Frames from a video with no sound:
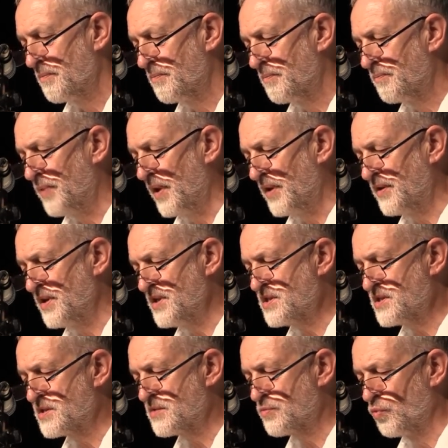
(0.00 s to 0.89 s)
But
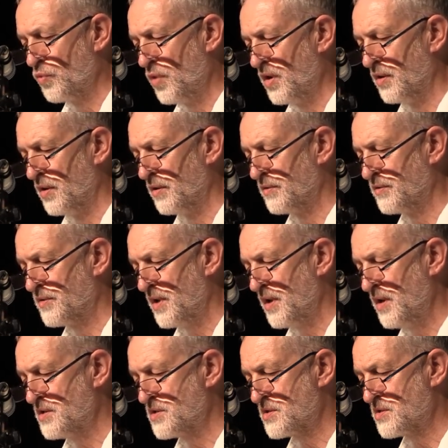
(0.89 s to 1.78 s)
this world
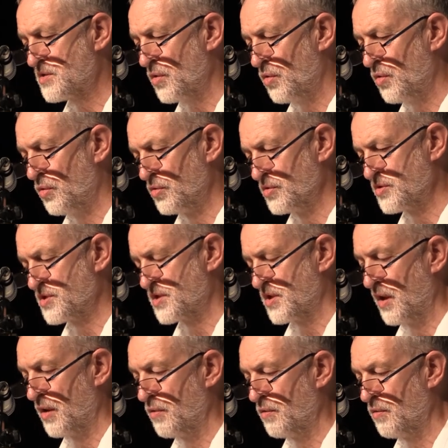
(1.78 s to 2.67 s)
is
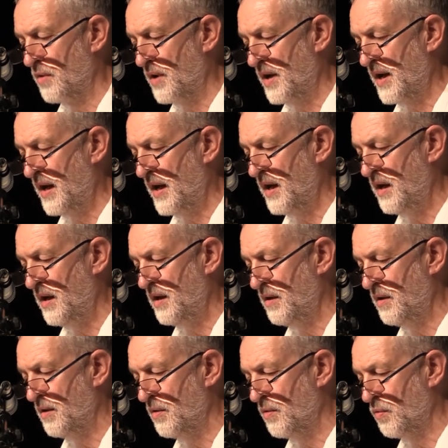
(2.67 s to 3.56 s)
also
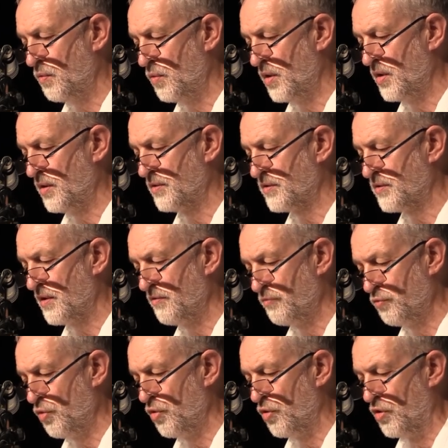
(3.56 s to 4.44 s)
a world of
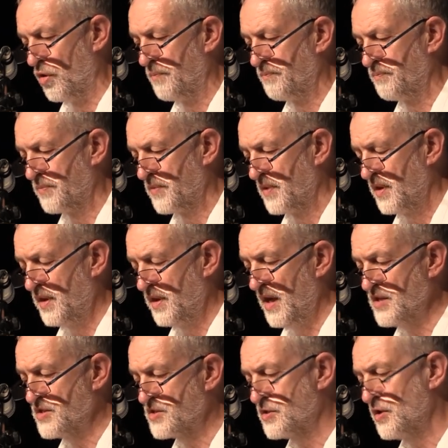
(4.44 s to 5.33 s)
war. The
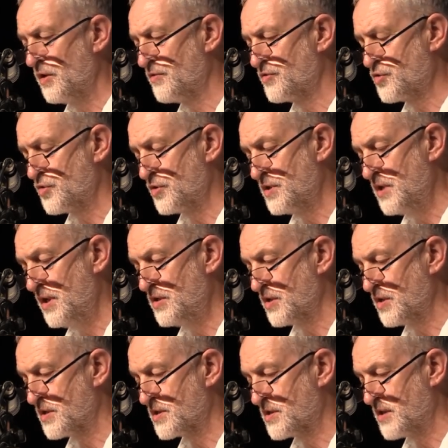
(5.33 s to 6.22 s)
Institute of
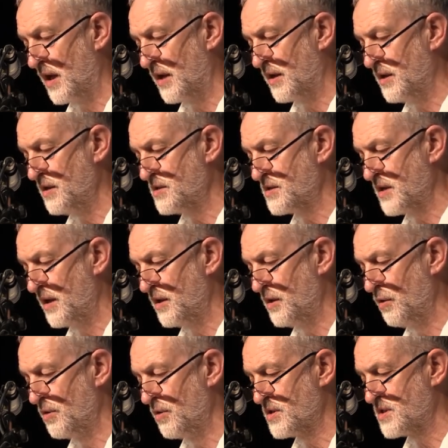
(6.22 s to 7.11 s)
Strategic Studies at
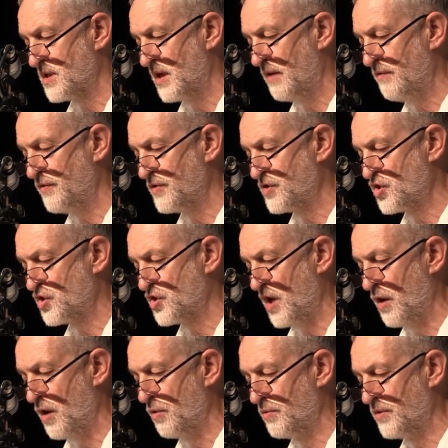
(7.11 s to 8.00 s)
UNICEF has
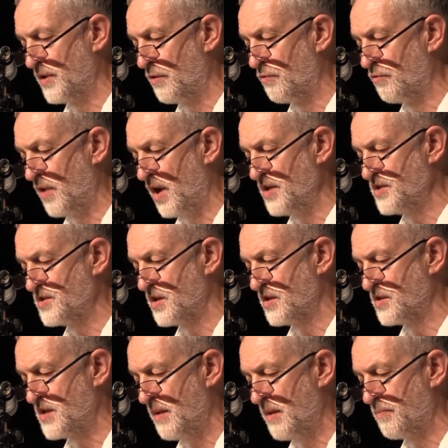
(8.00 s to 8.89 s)
shown that
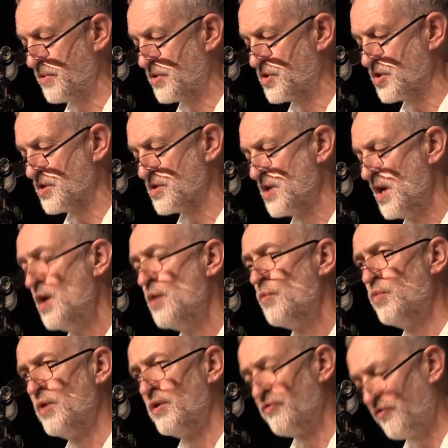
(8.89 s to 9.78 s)
rising temperatures
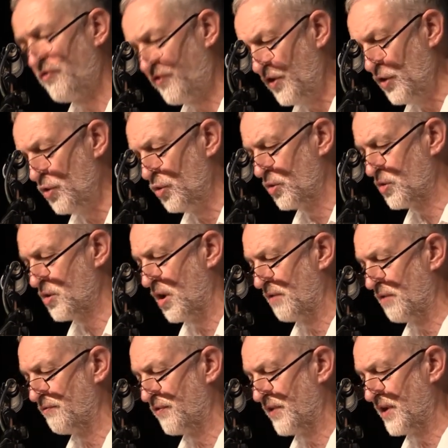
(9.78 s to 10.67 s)
will fuel
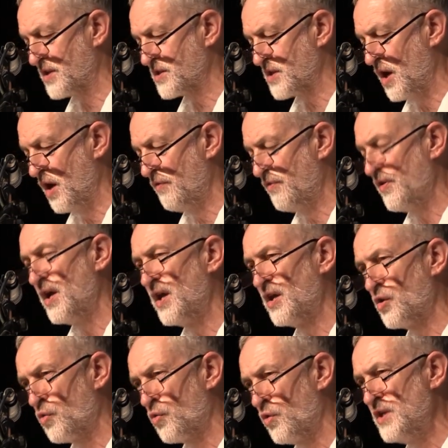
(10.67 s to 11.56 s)
conflicts over
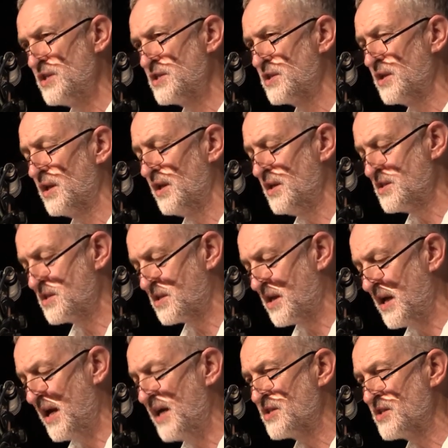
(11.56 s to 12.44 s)
increasingly
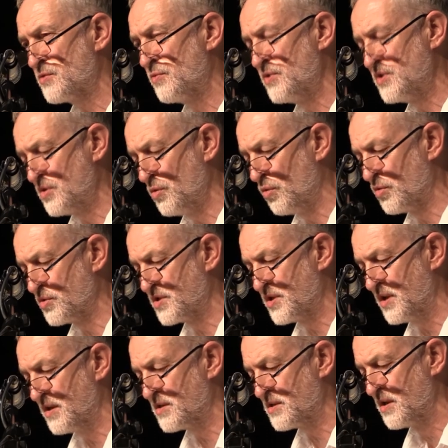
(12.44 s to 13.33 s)
scarce
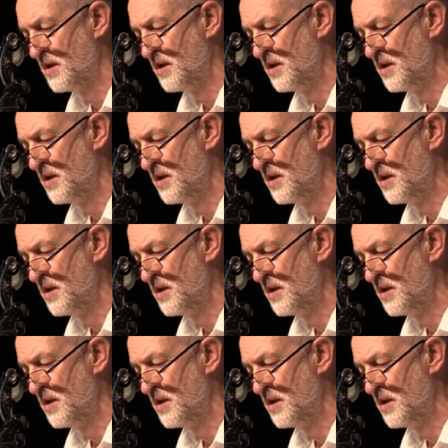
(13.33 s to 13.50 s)
resources.